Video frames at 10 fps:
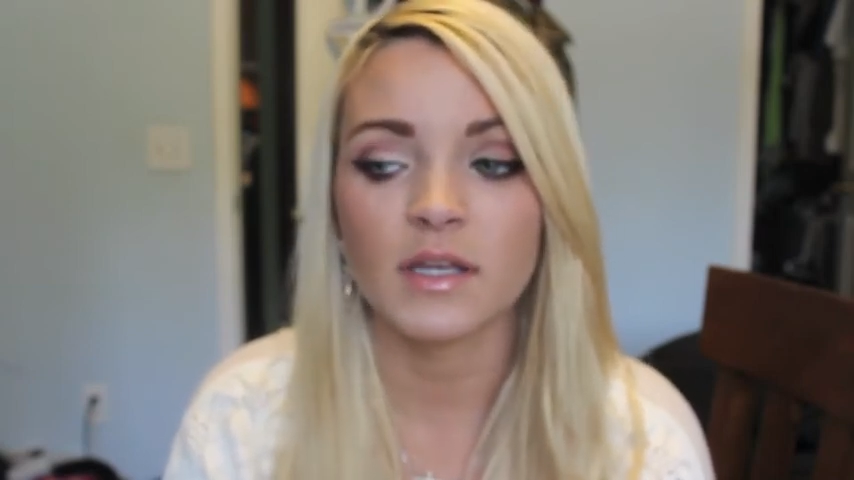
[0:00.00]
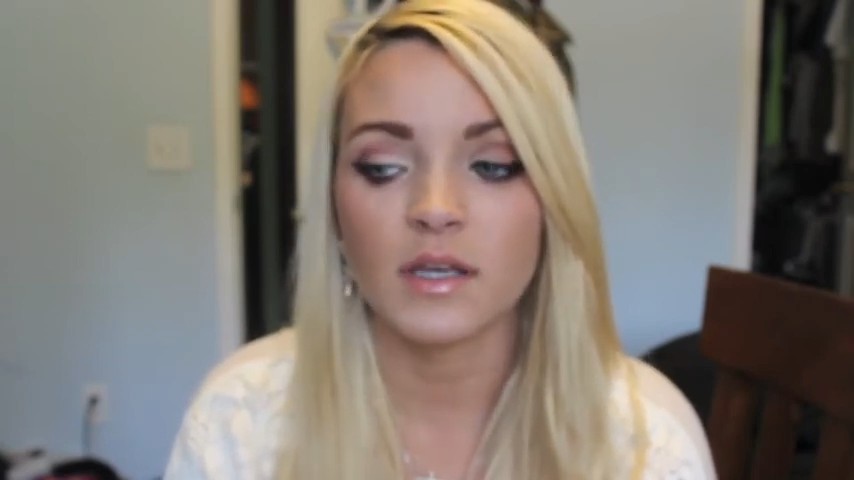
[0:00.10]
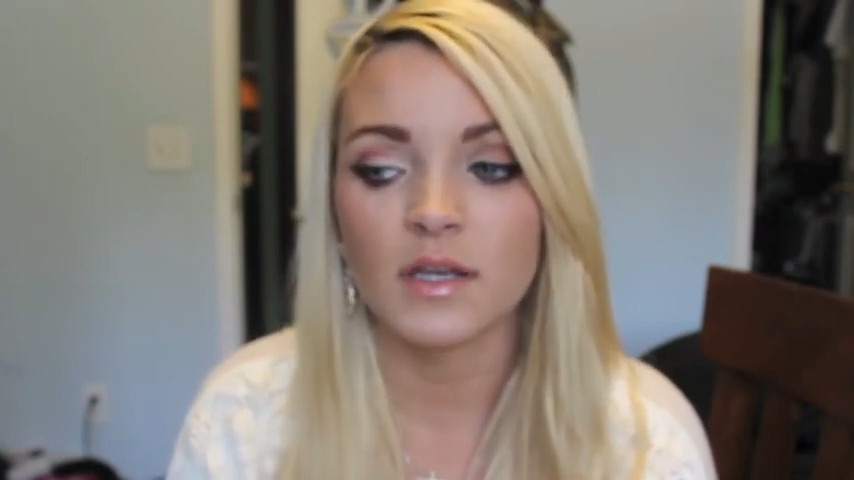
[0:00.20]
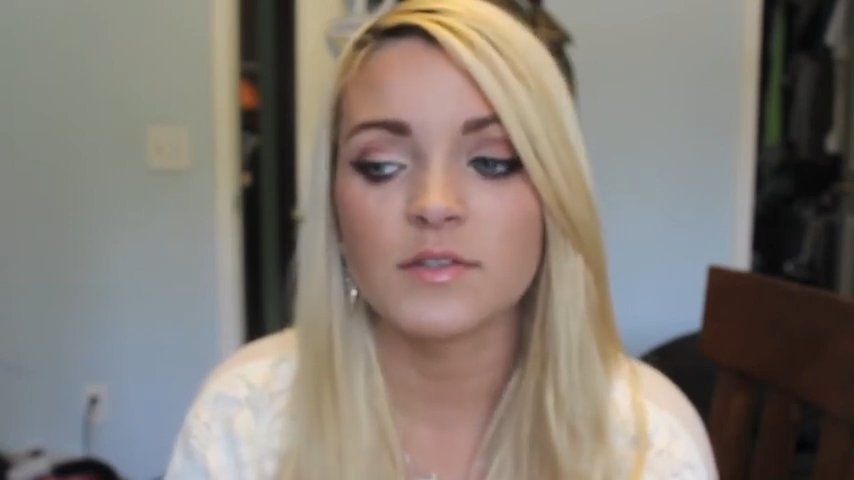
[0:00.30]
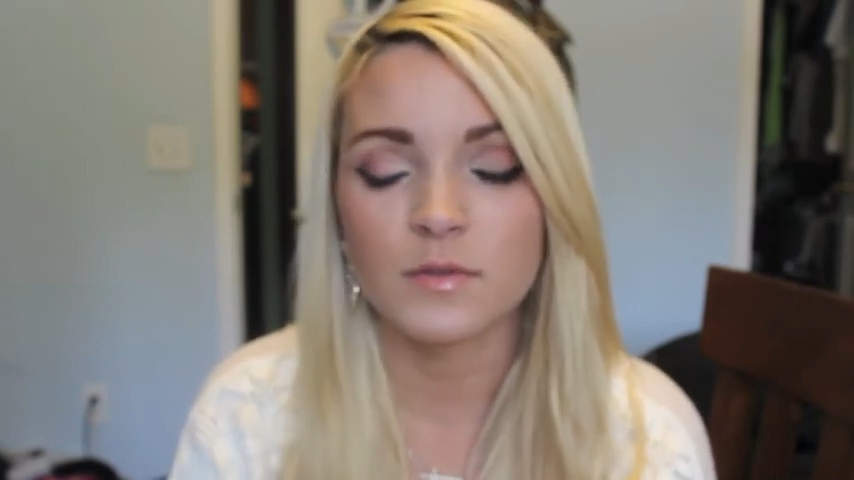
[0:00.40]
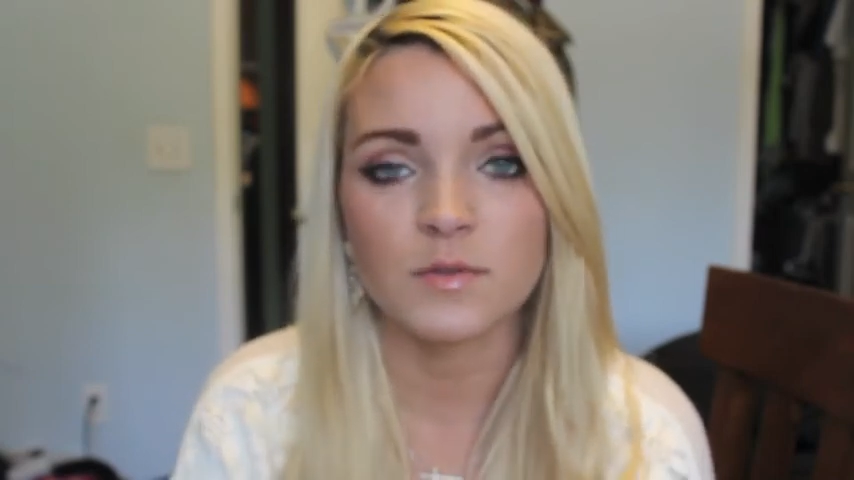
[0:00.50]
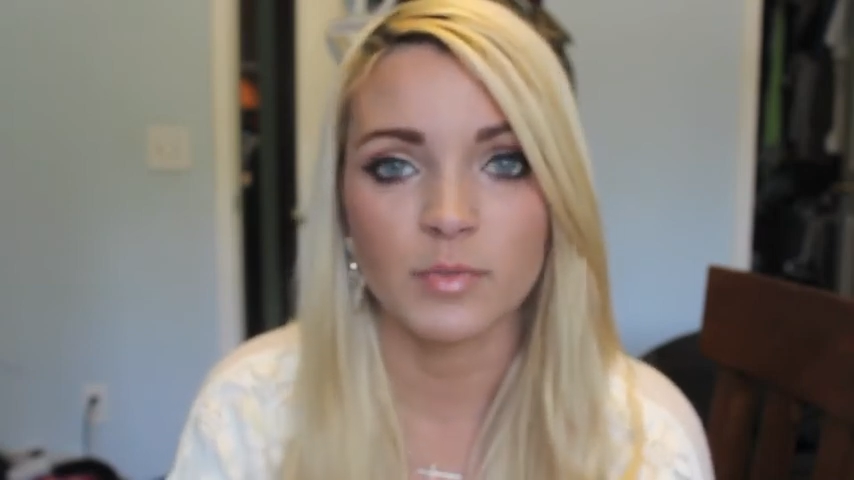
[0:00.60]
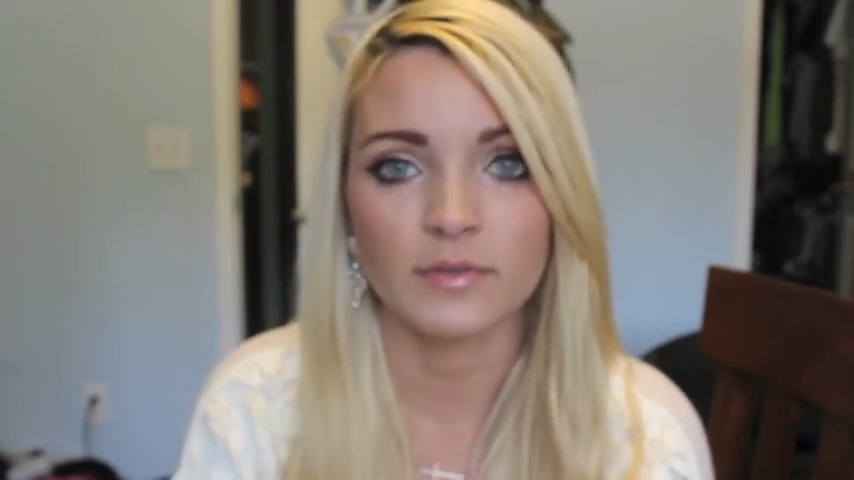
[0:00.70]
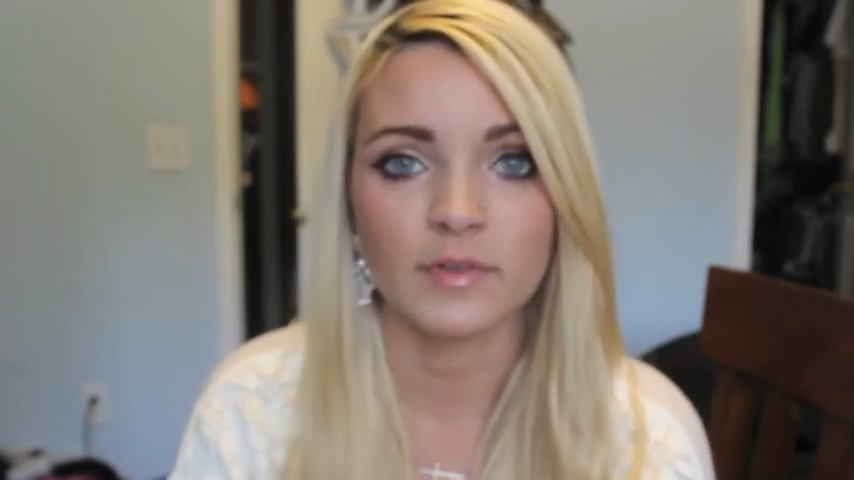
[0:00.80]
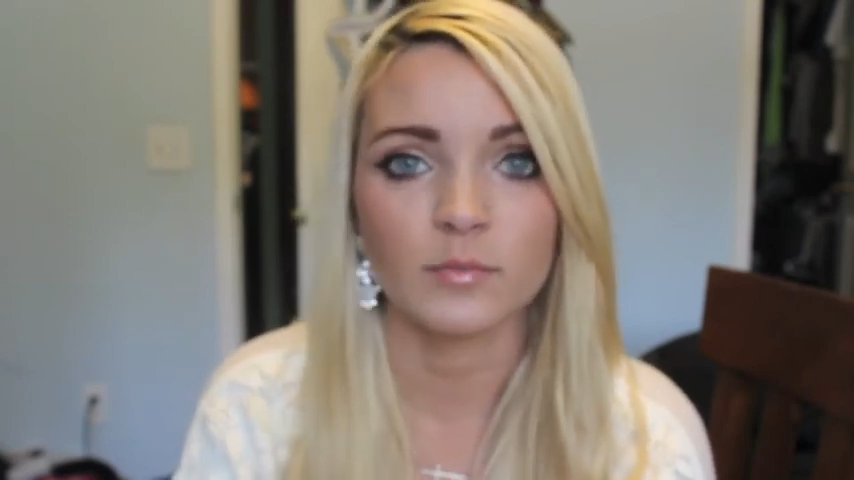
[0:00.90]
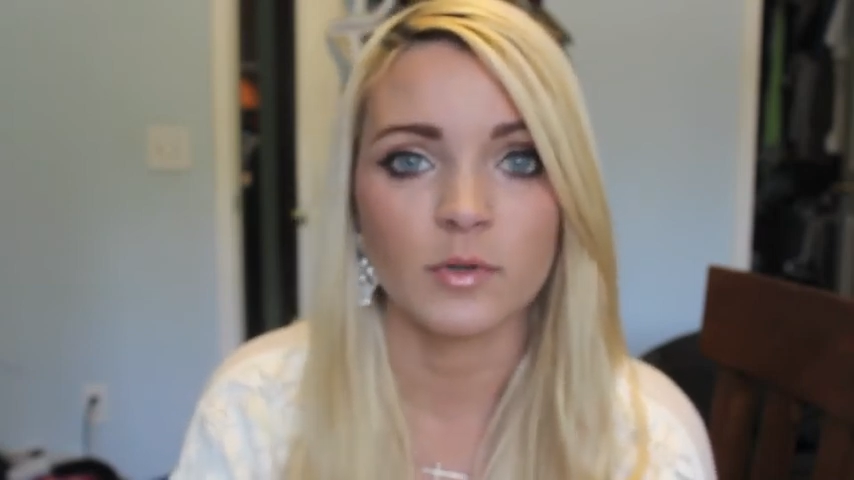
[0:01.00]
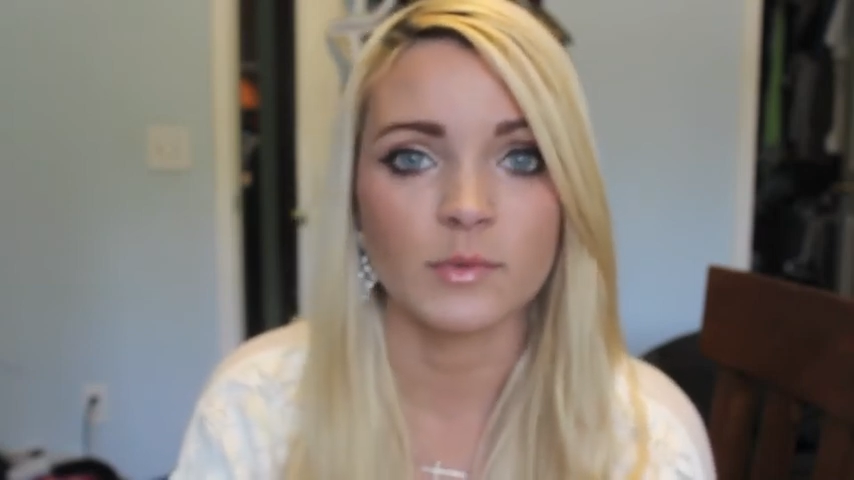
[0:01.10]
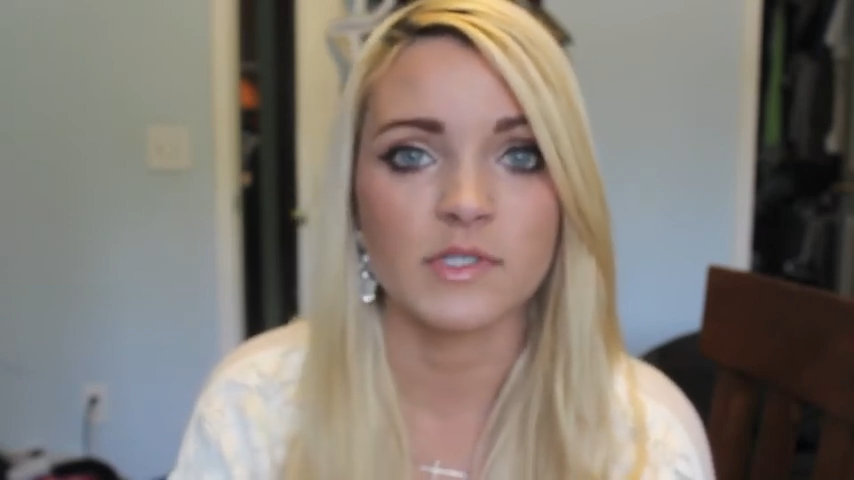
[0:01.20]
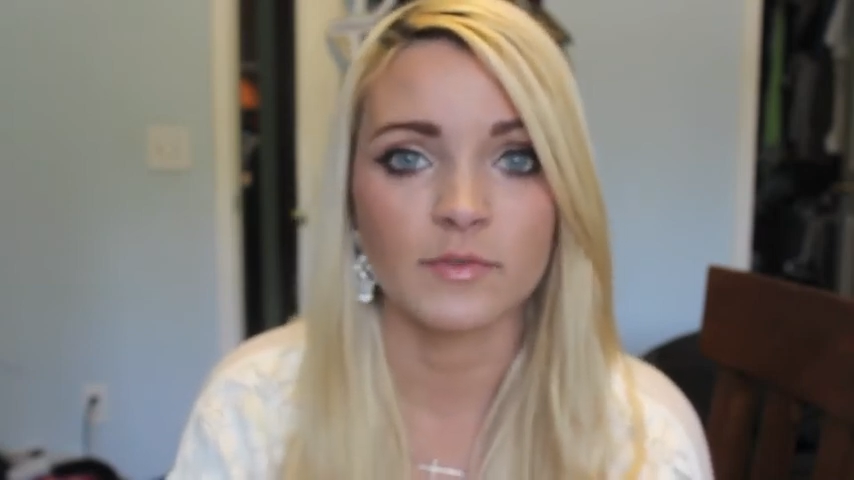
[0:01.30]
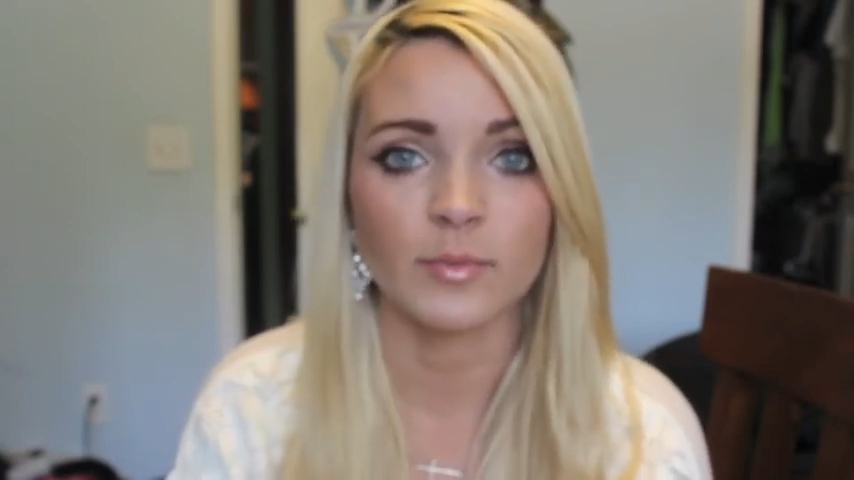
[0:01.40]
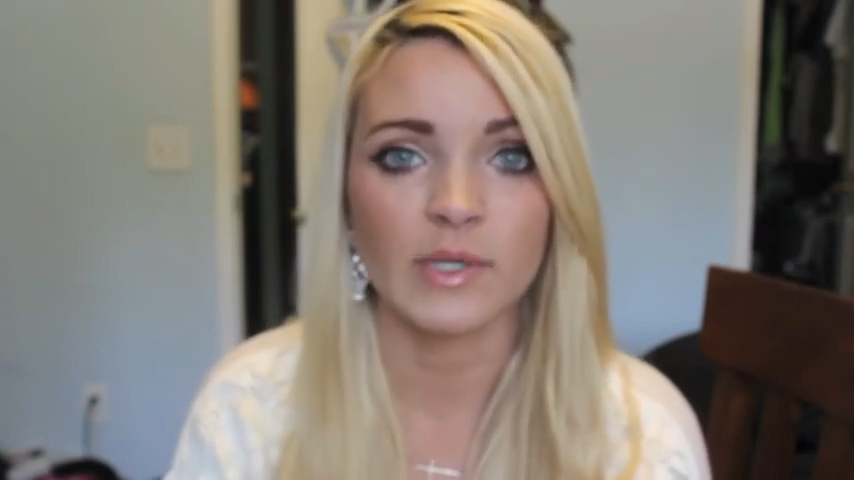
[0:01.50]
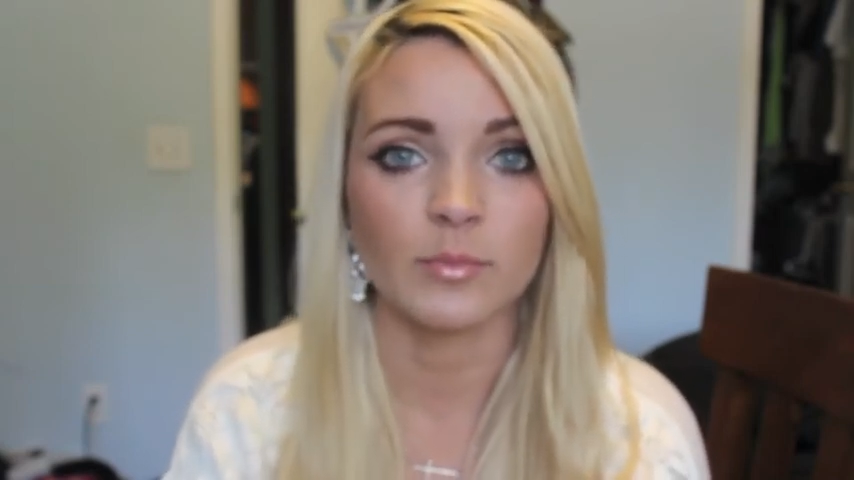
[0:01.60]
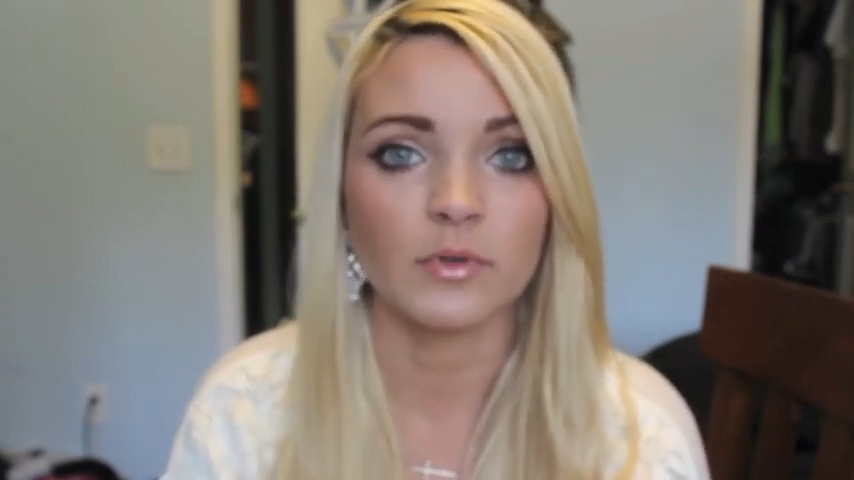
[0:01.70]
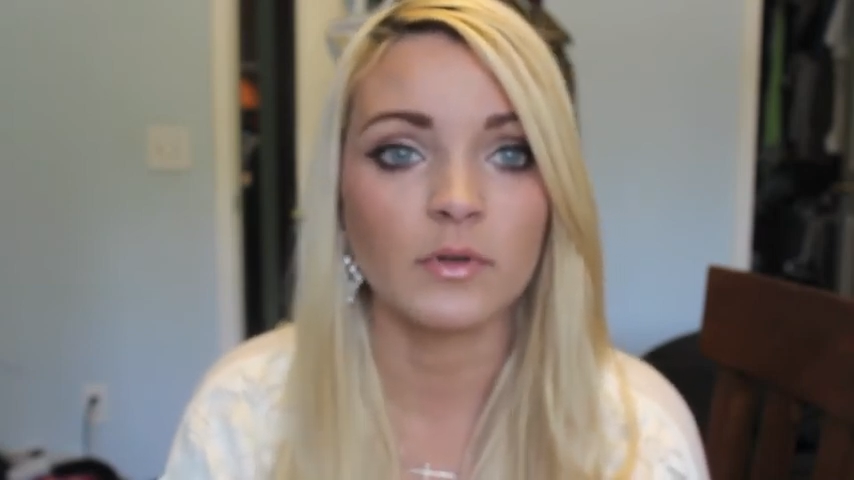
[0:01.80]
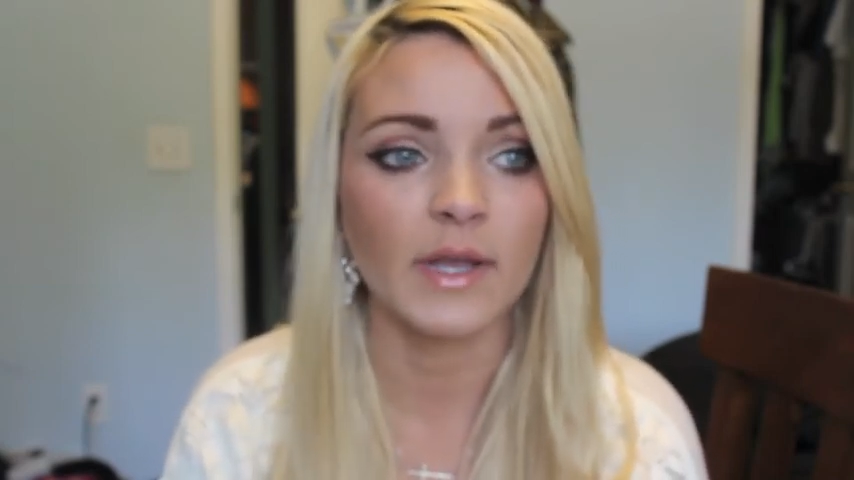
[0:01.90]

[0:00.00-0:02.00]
he gets those perfect moments for people.